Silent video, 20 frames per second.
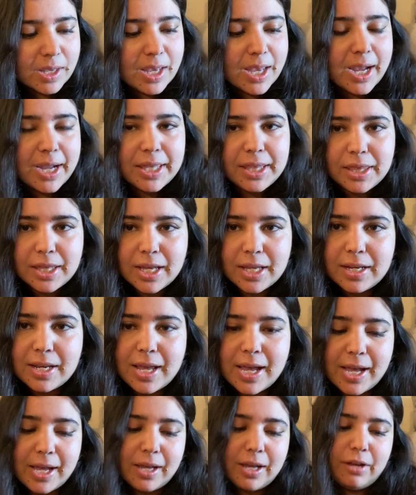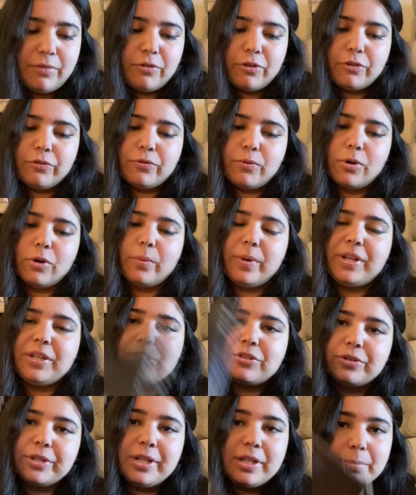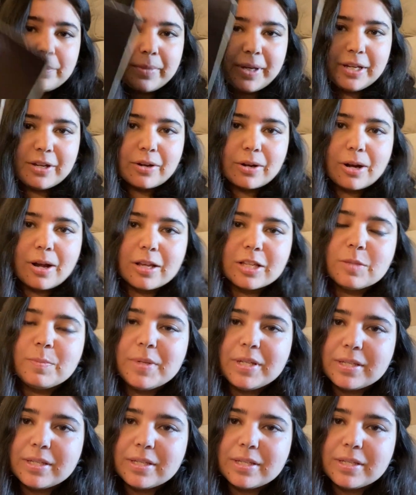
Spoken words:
I then have Four-Way Street by Crosby,